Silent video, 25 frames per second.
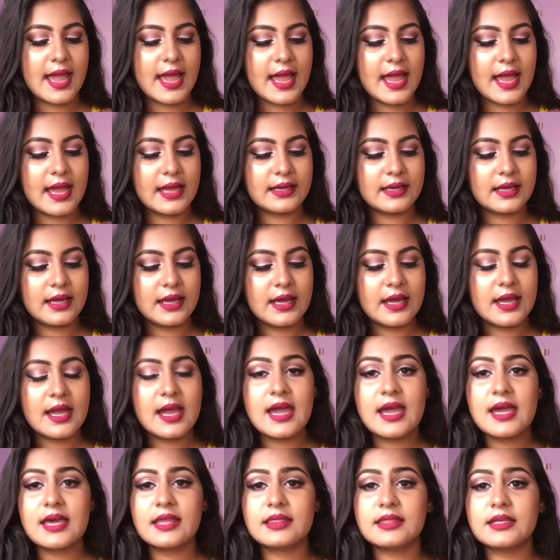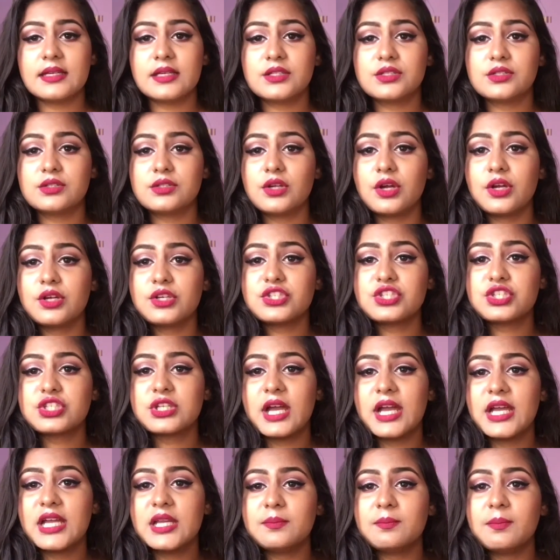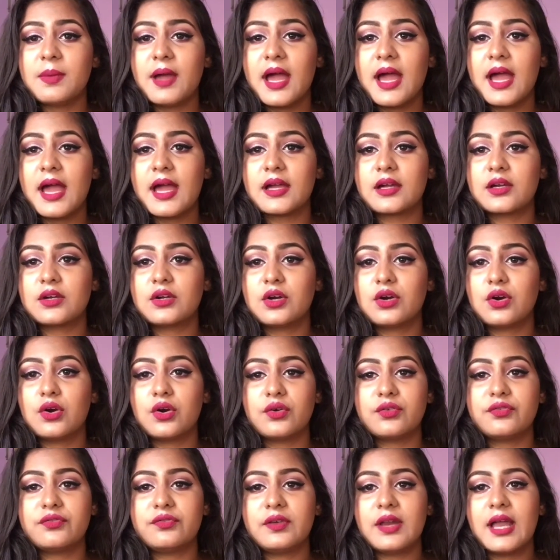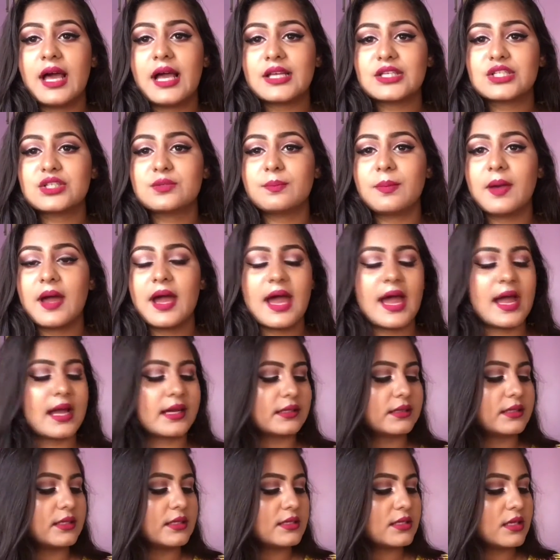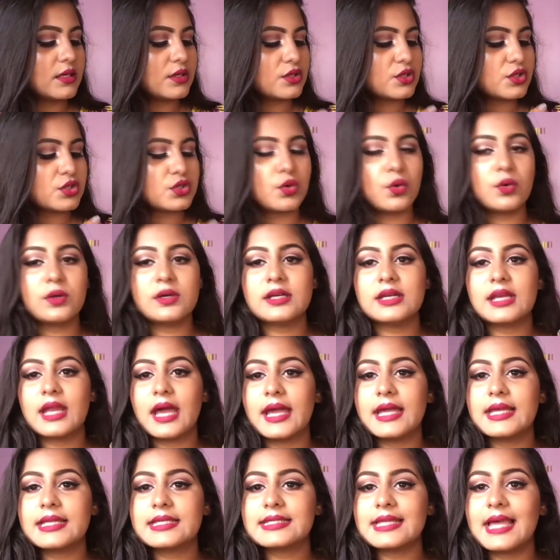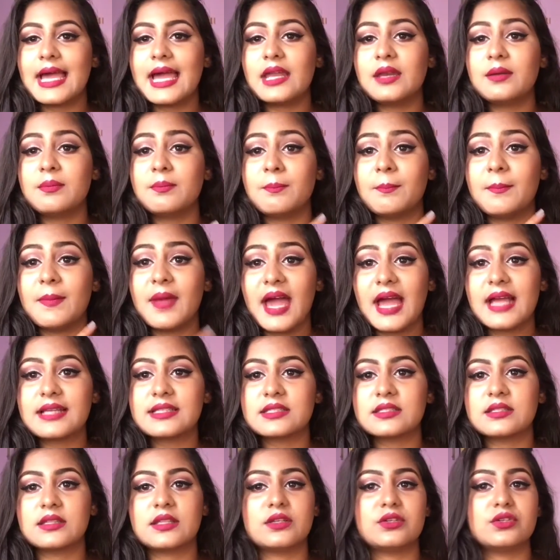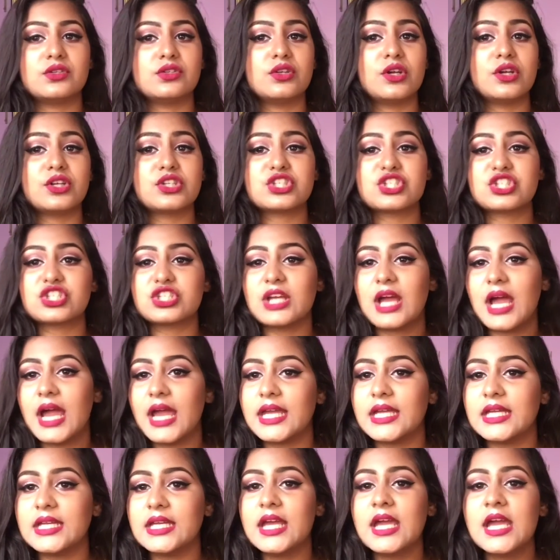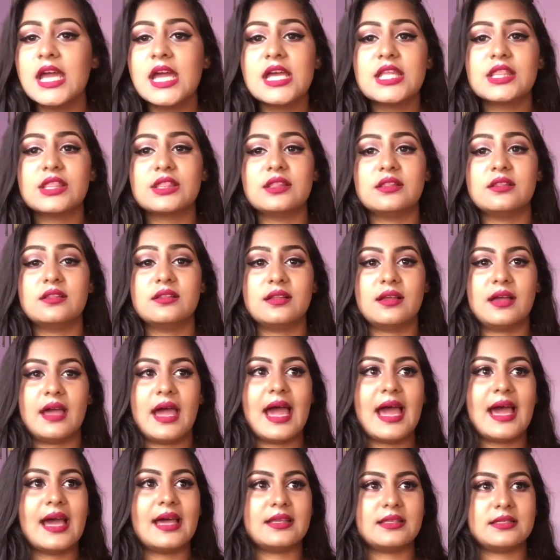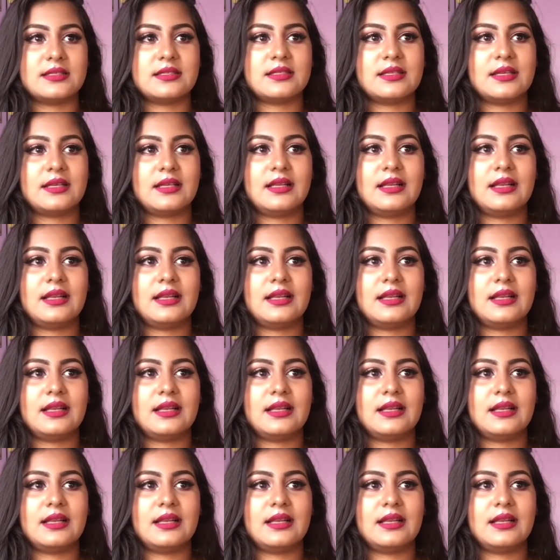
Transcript: and they do not shine back or flash back these are so nice and matte they do not shine as